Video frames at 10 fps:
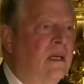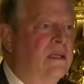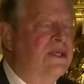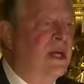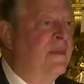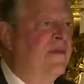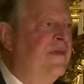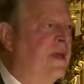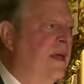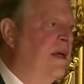some
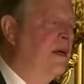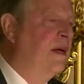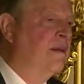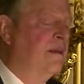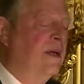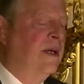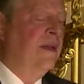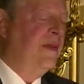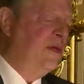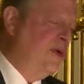of the
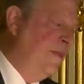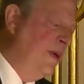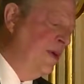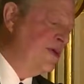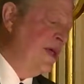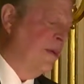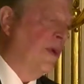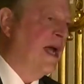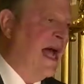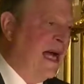tributes and
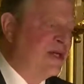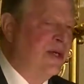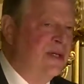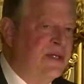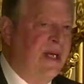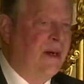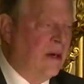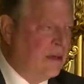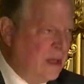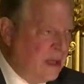reactions, and
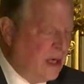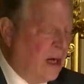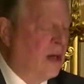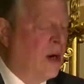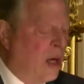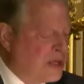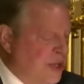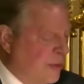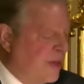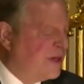our hearts
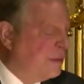are with